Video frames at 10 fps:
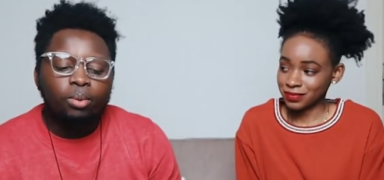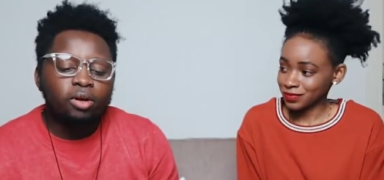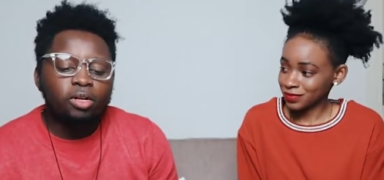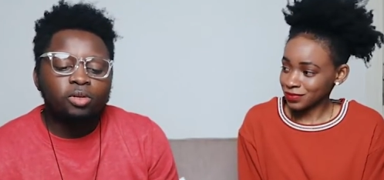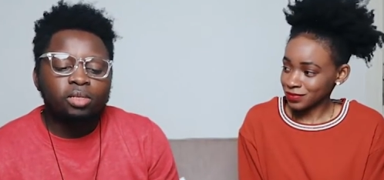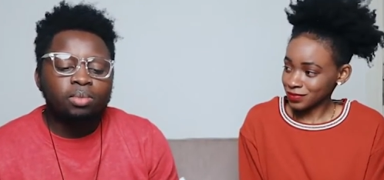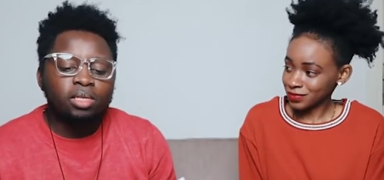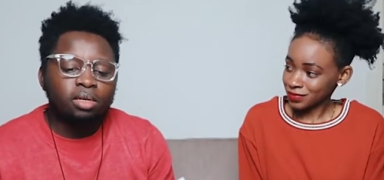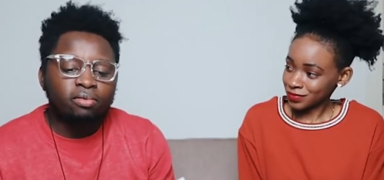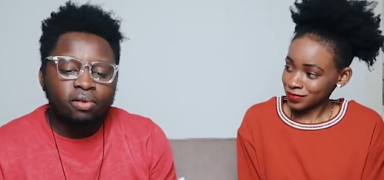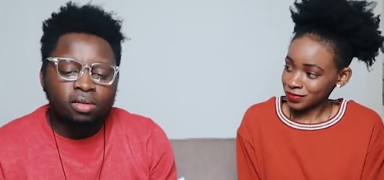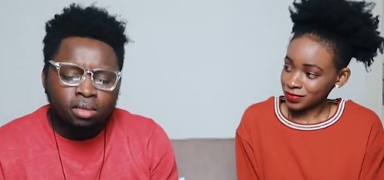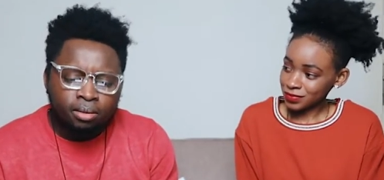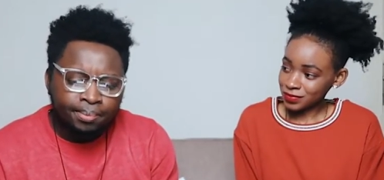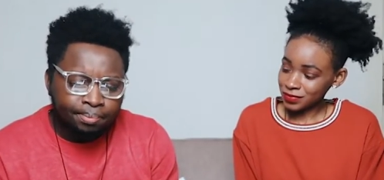Speaker 1: we're gonna do something
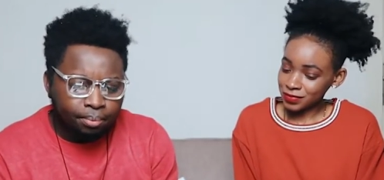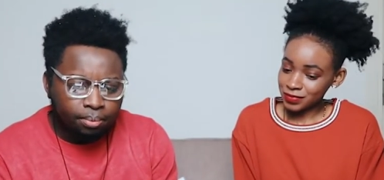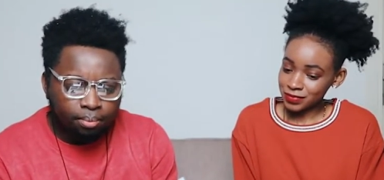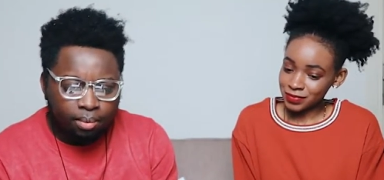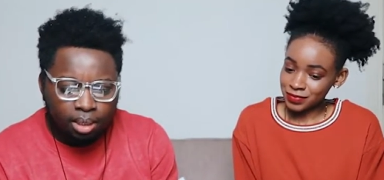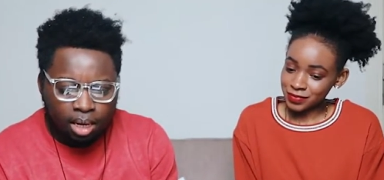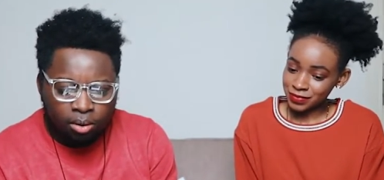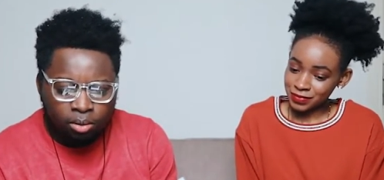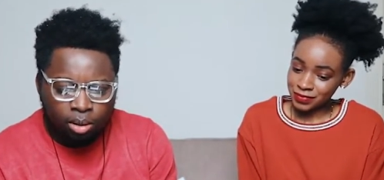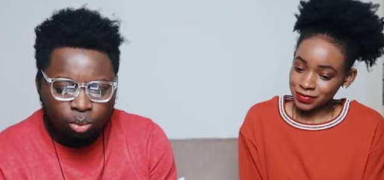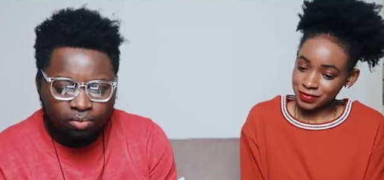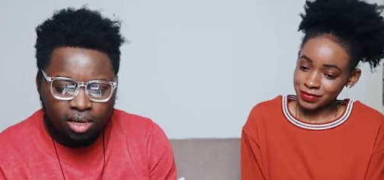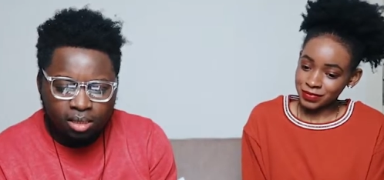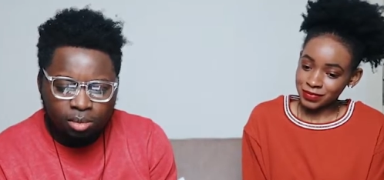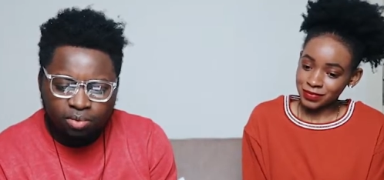different. I don't think we've
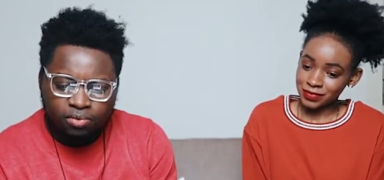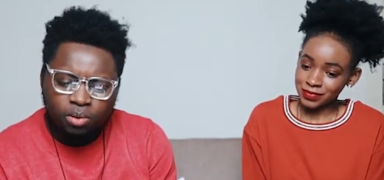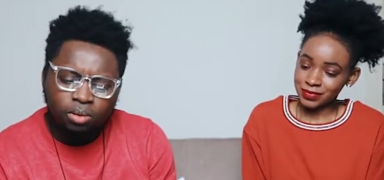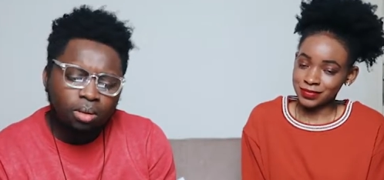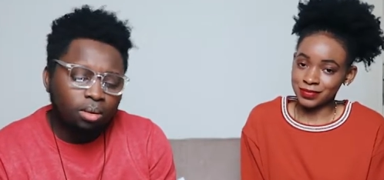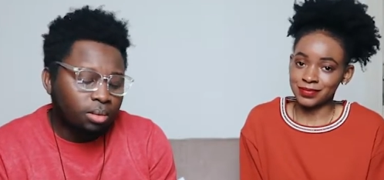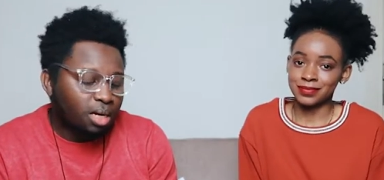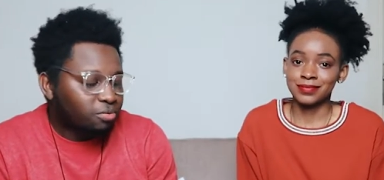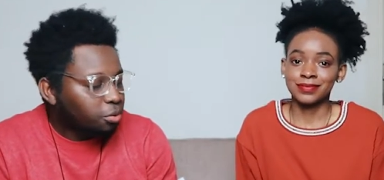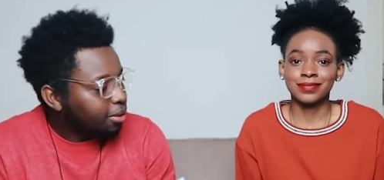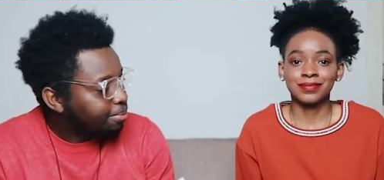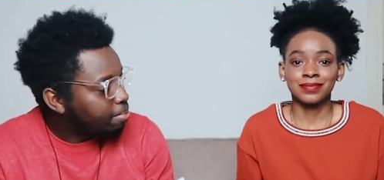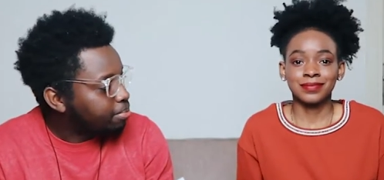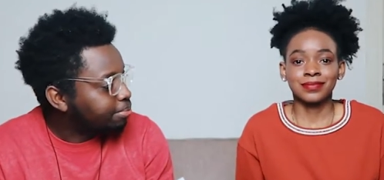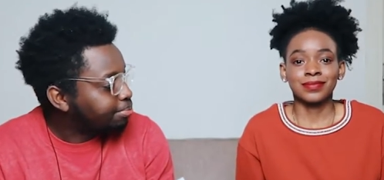done this before, have we?
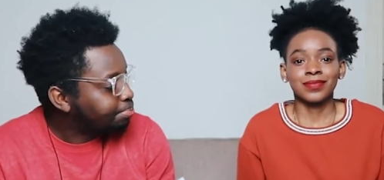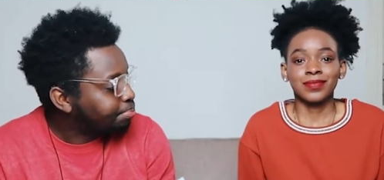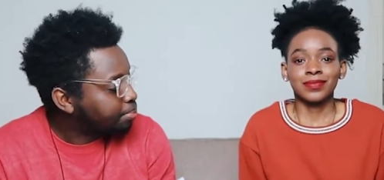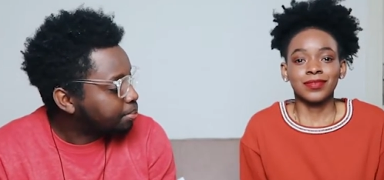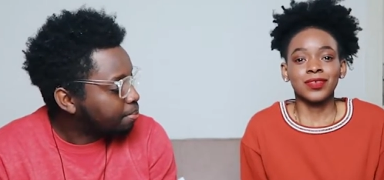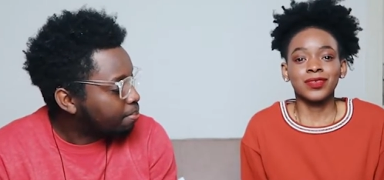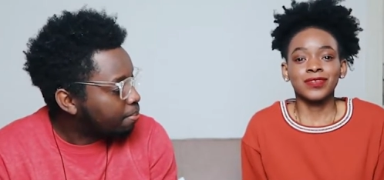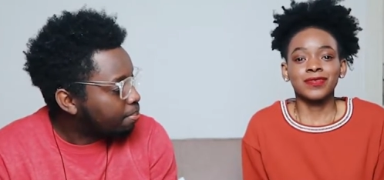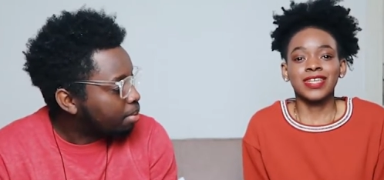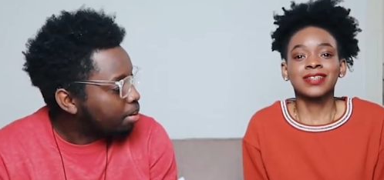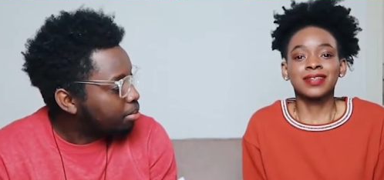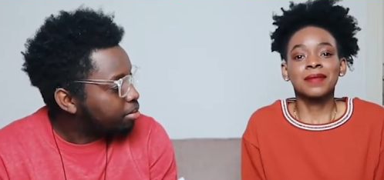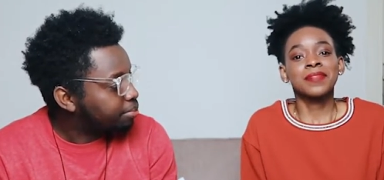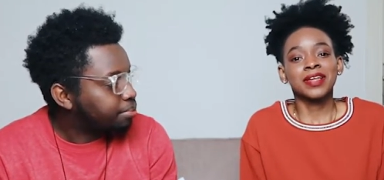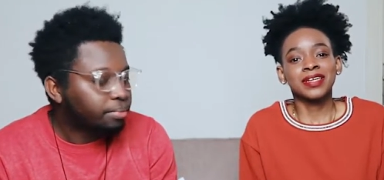
Speaker 2: We've done
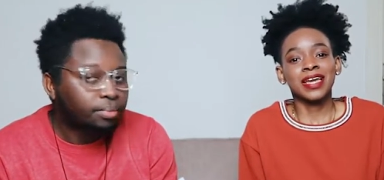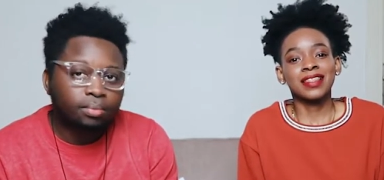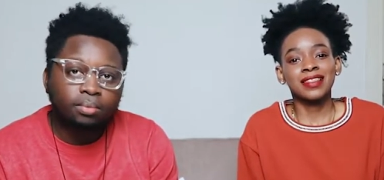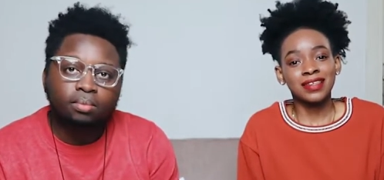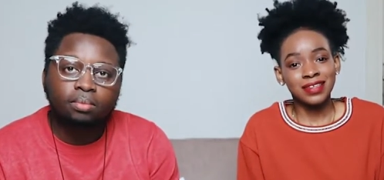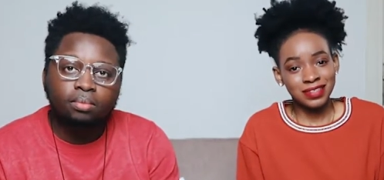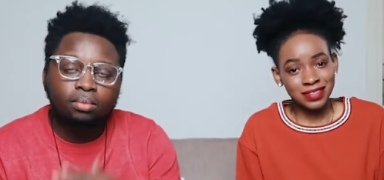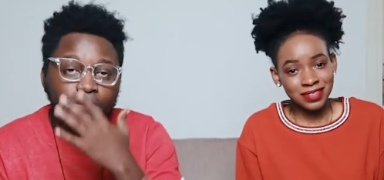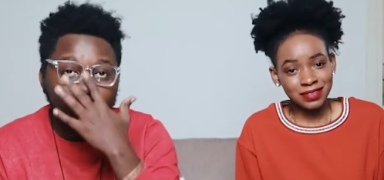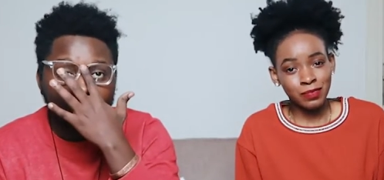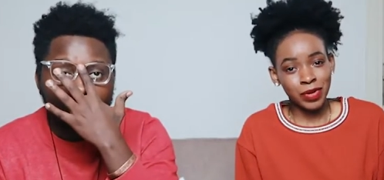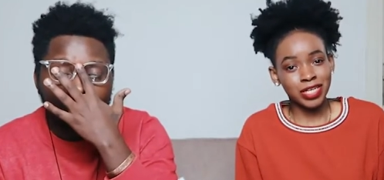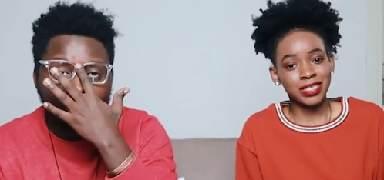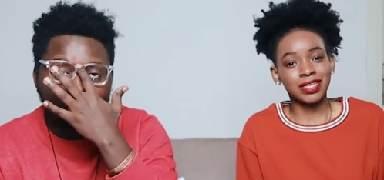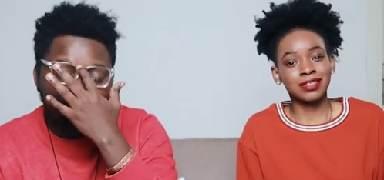something like this,
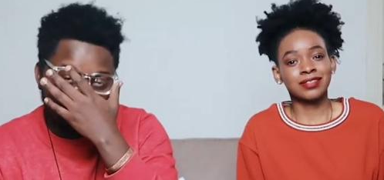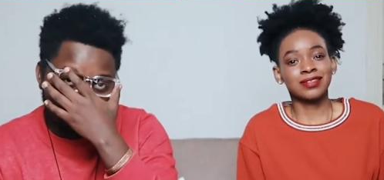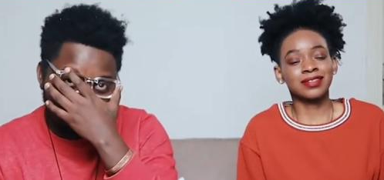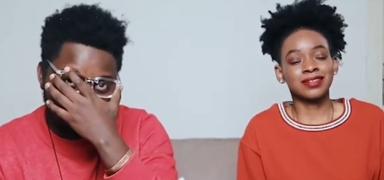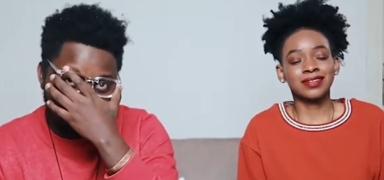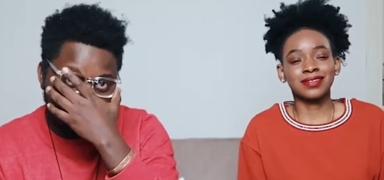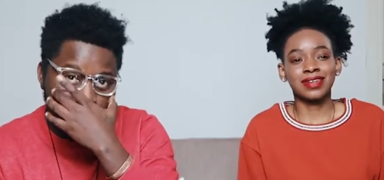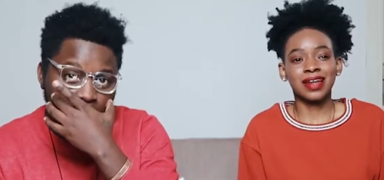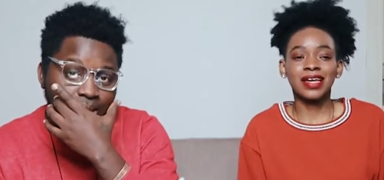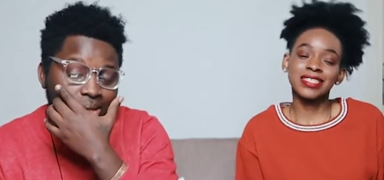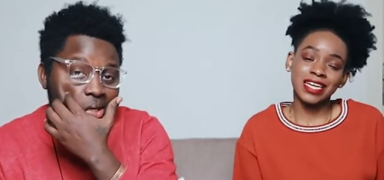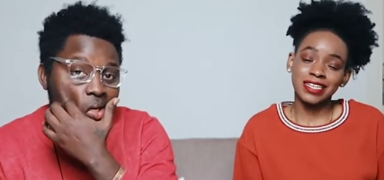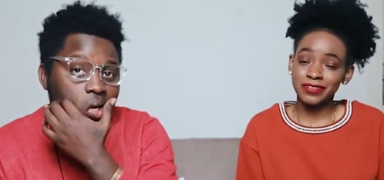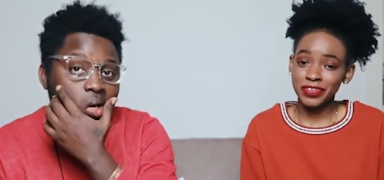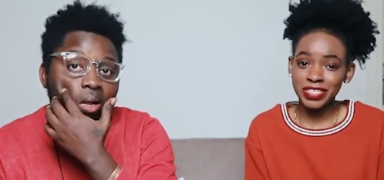but just under
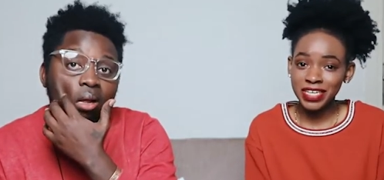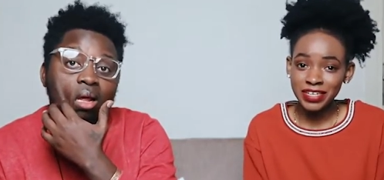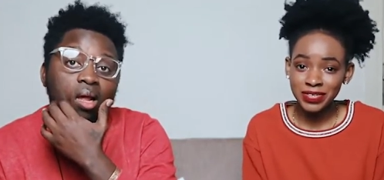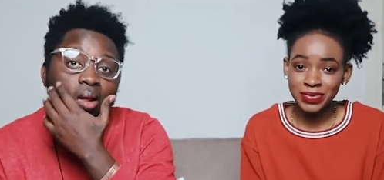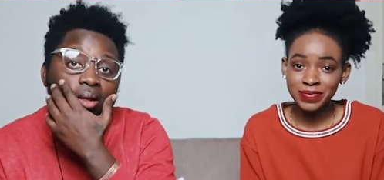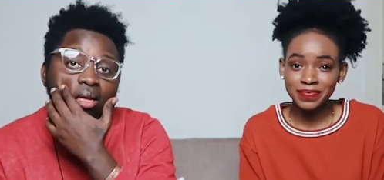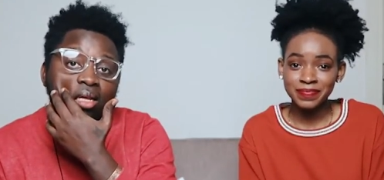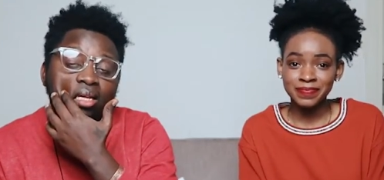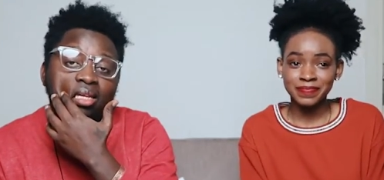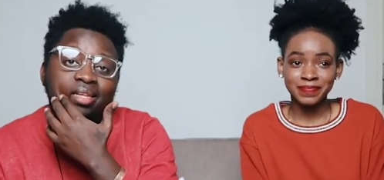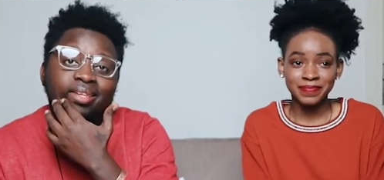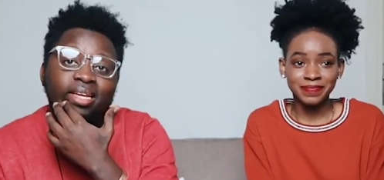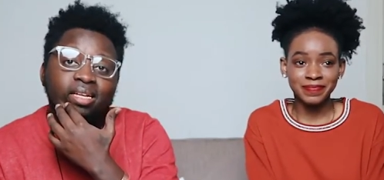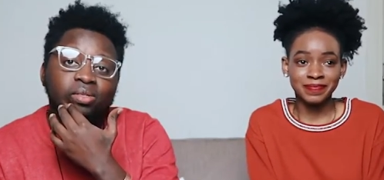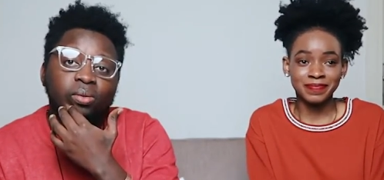a different title.
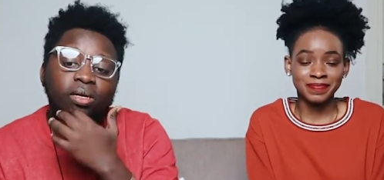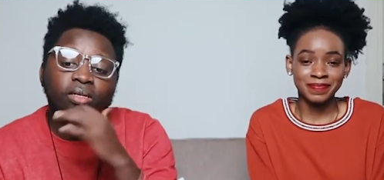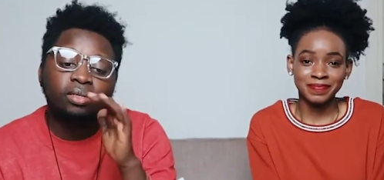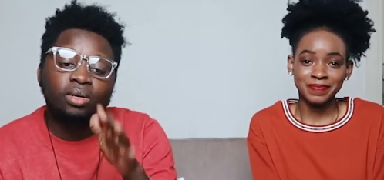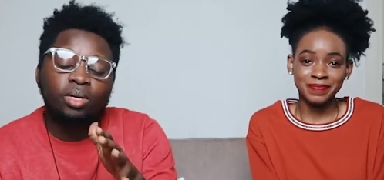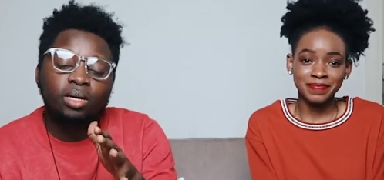
Speaker 1: Yeah, so uh, today